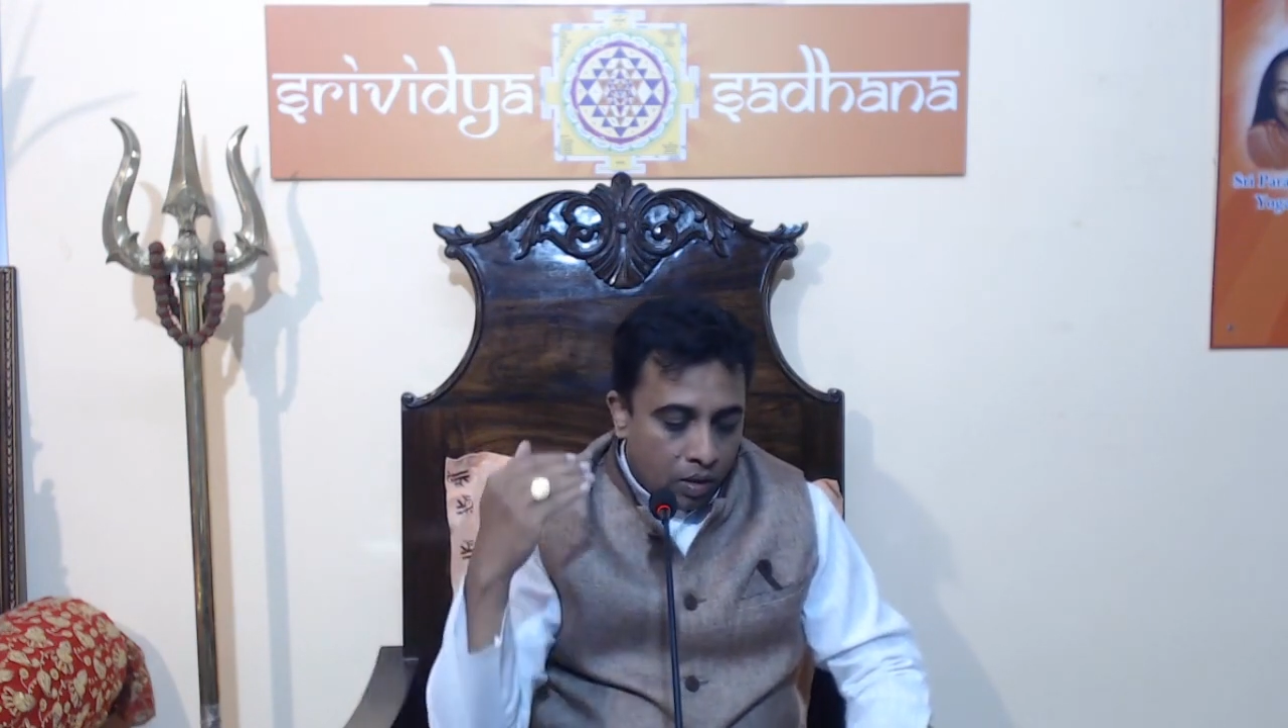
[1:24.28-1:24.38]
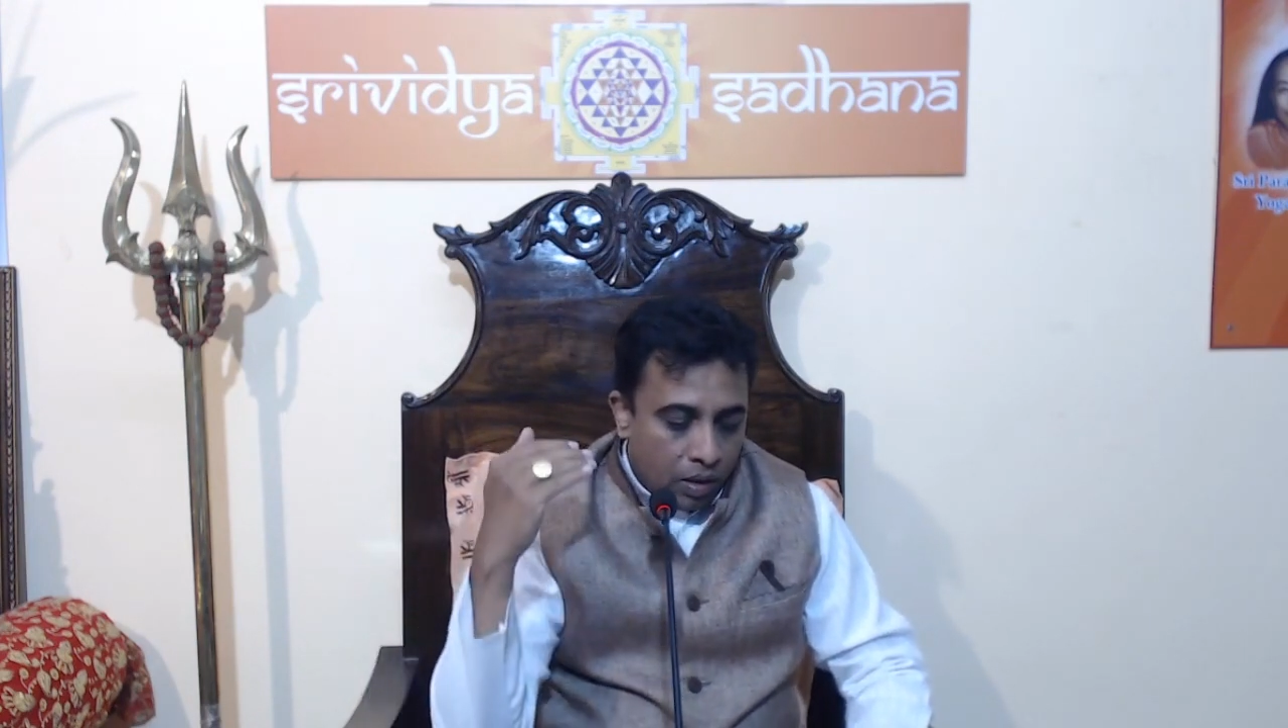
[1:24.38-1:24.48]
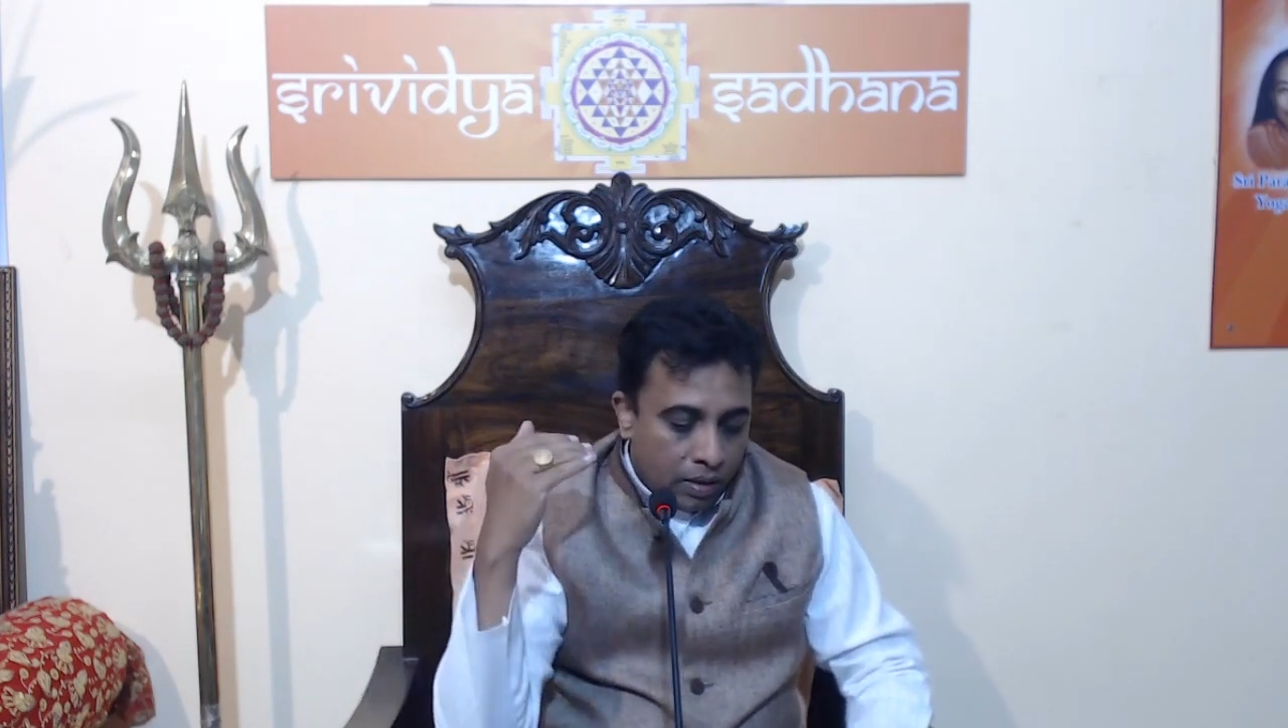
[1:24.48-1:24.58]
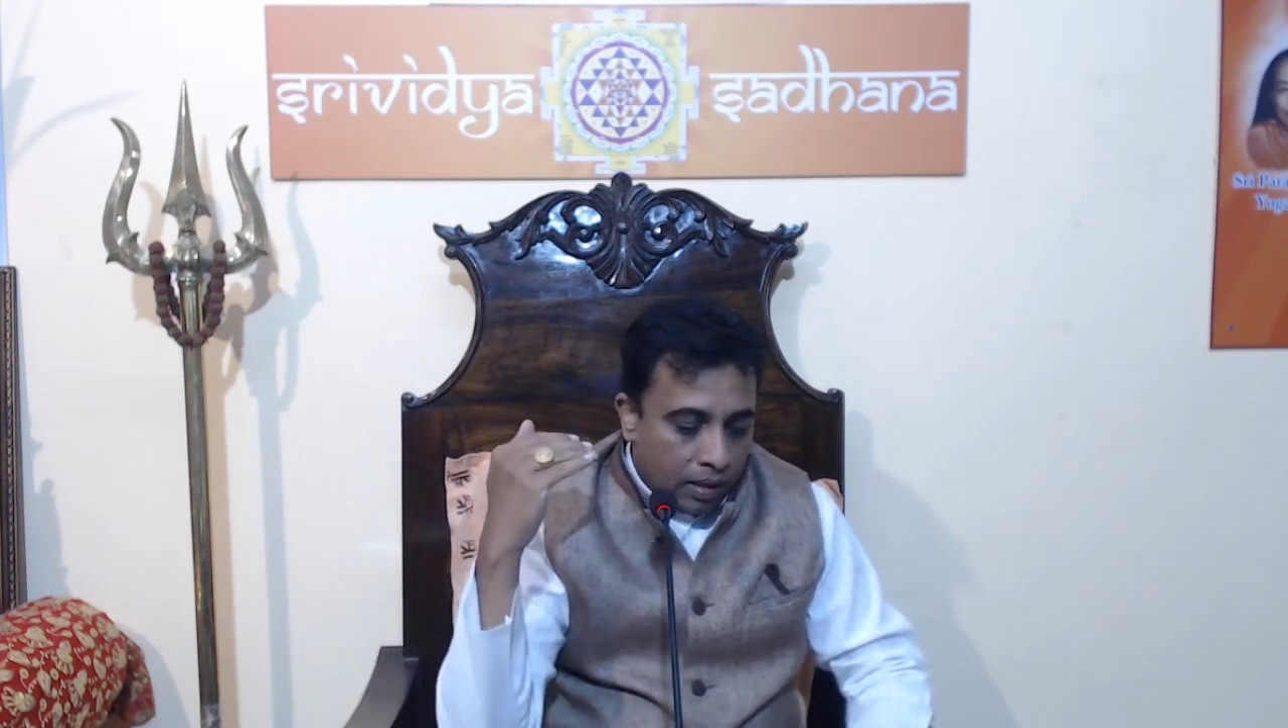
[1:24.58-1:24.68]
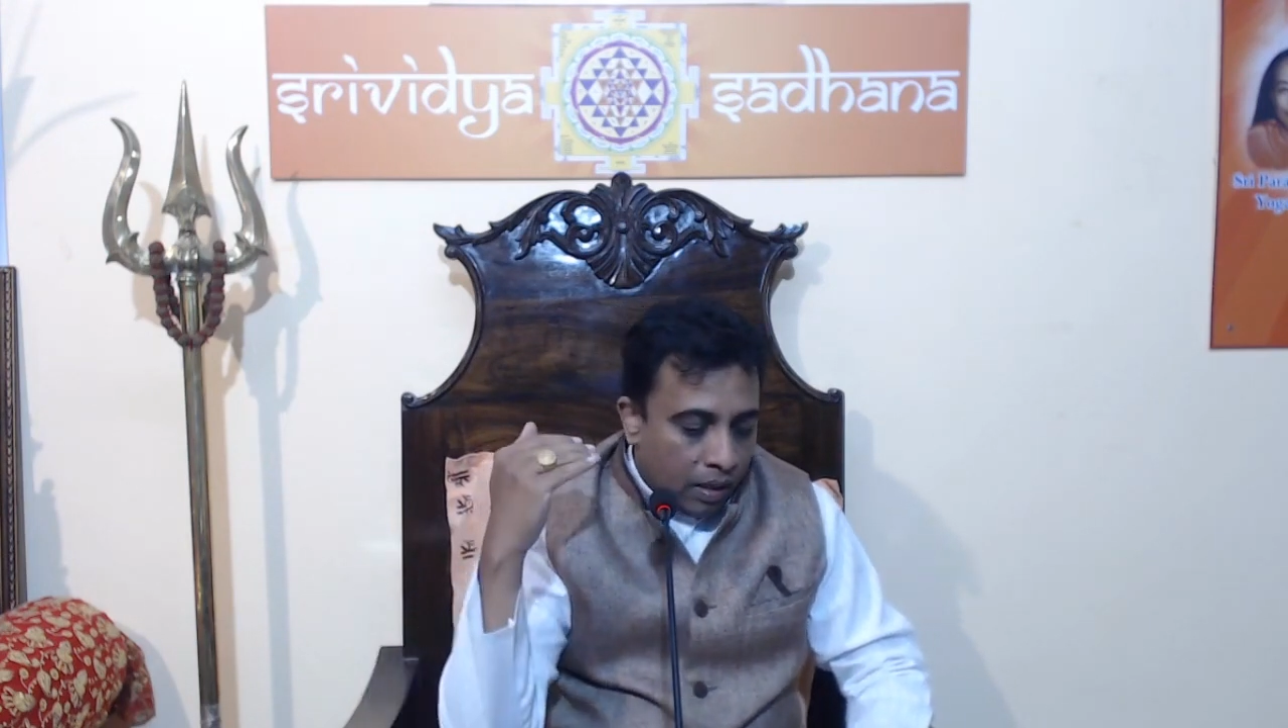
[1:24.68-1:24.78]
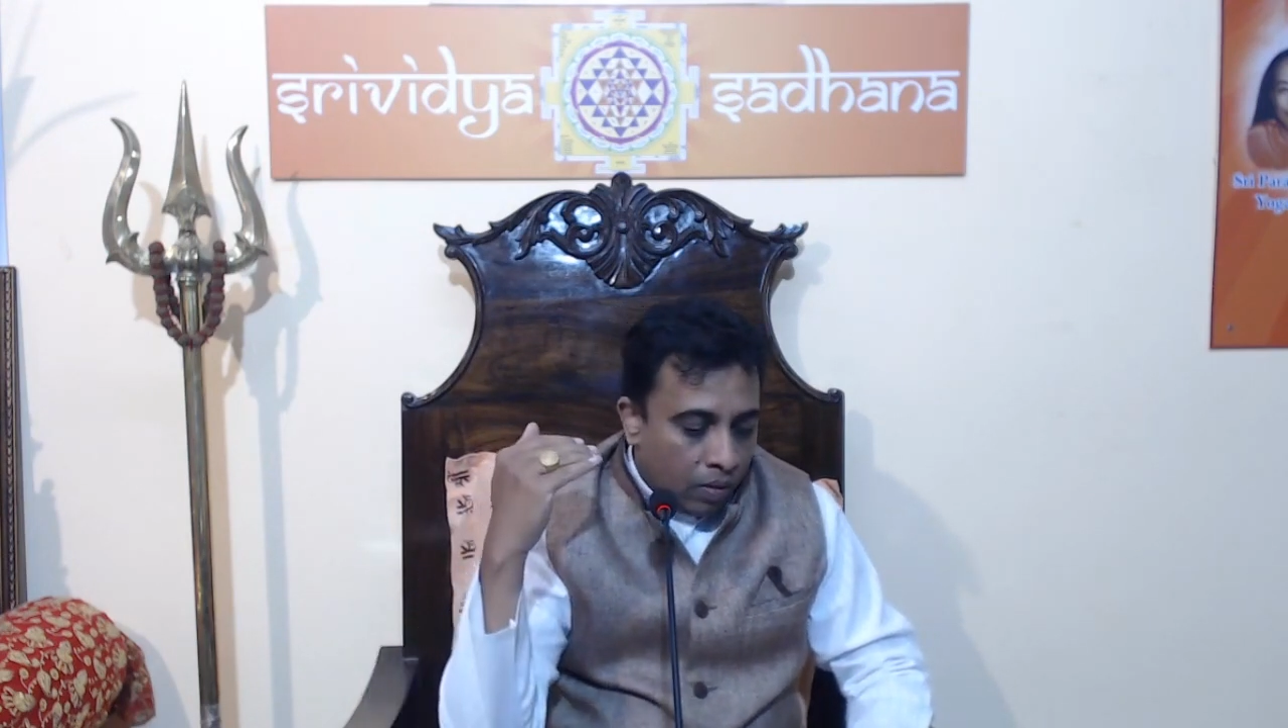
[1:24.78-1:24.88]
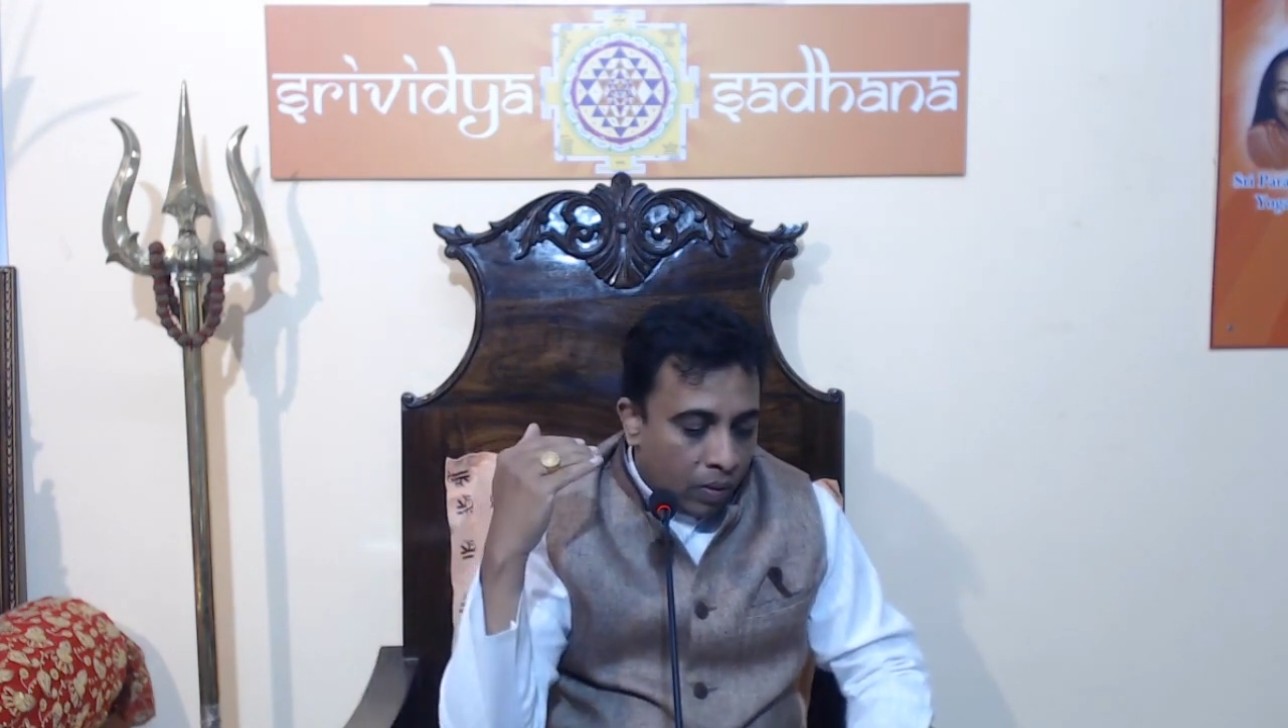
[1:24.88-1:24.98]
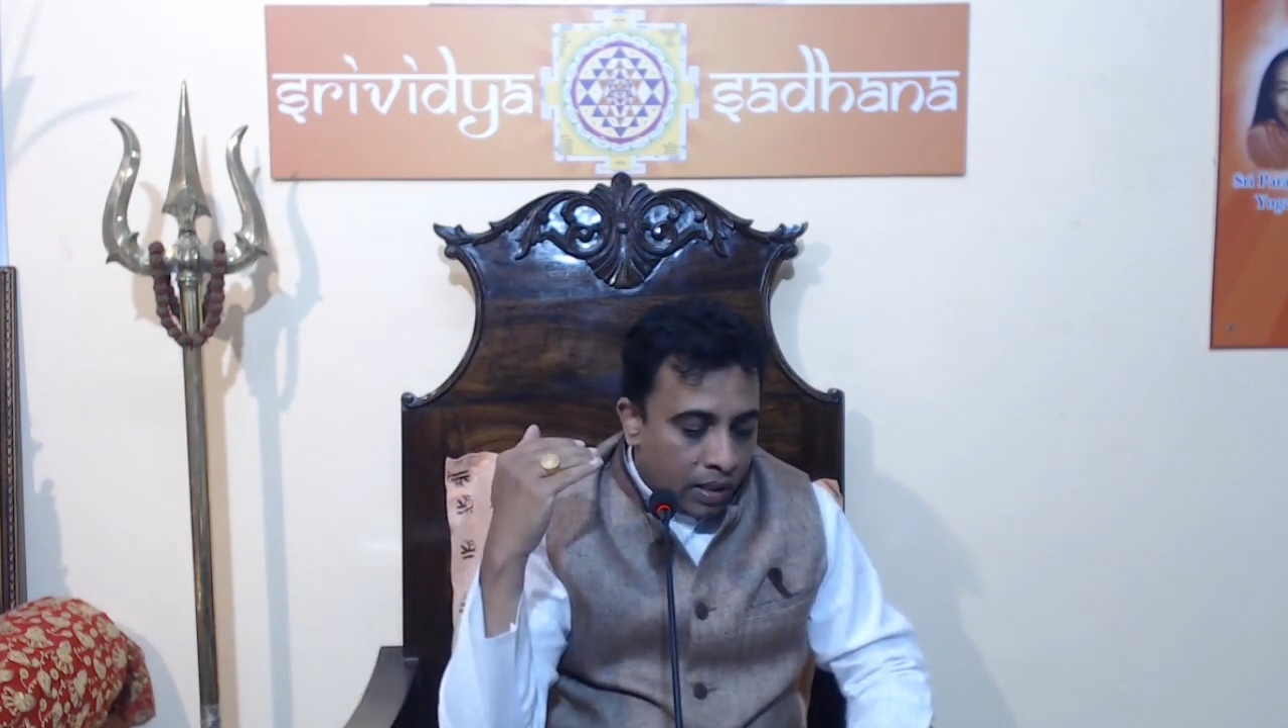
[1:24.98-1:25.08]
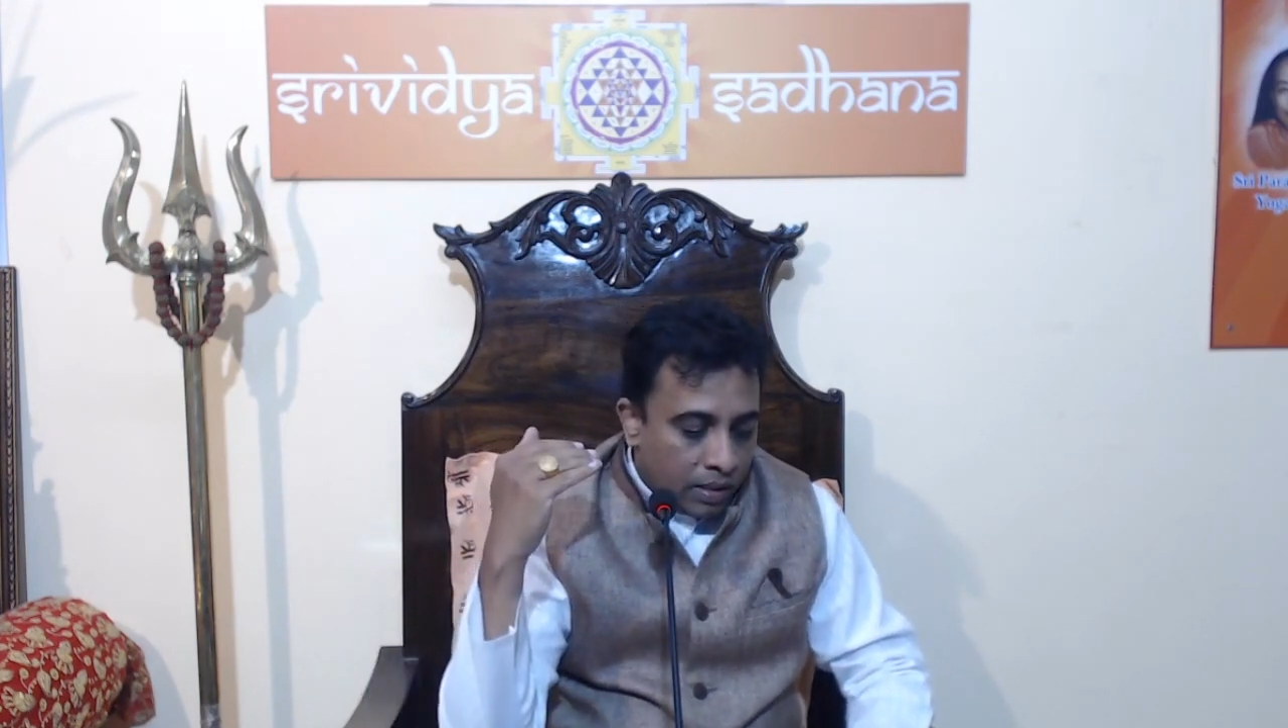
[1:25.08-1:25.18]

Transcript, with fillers: the what